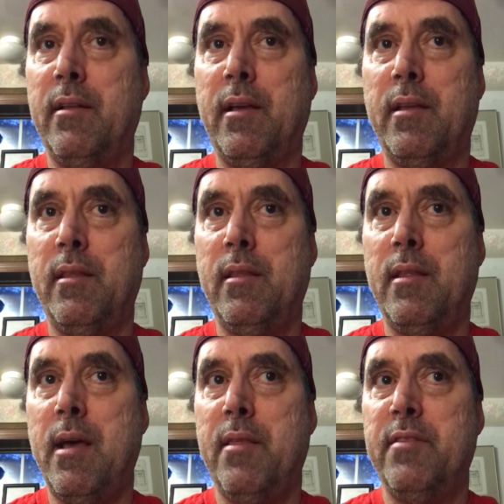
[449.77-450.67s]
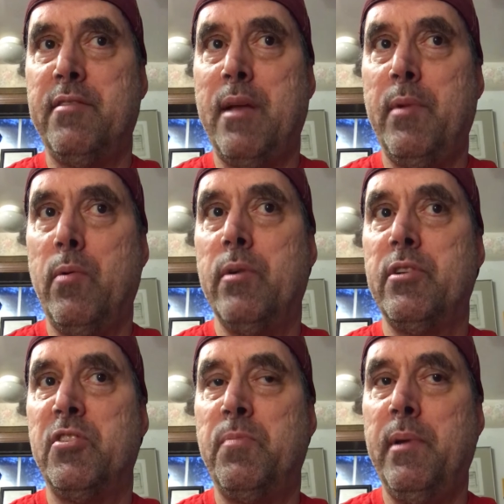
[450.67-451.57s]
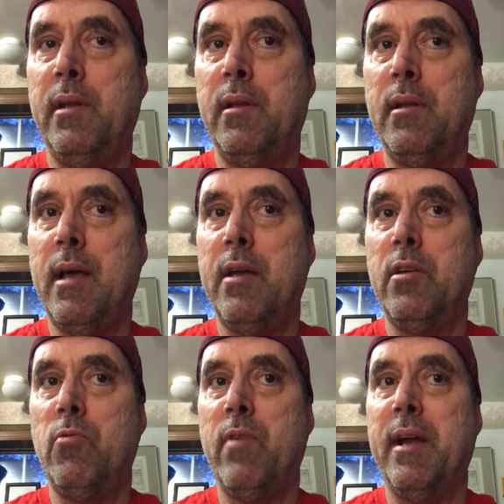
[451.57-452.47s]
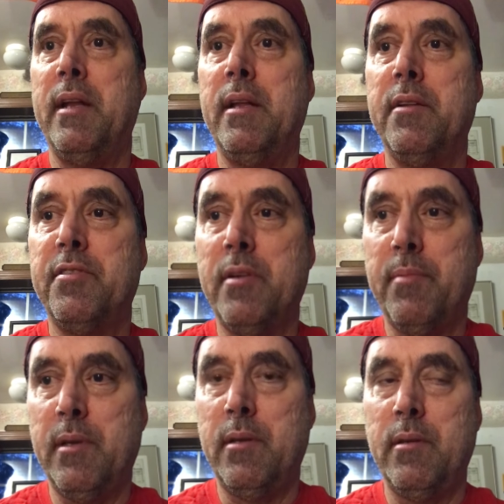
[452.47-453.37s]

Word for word: Like not, this time you weren't just speeding; now you ran into something.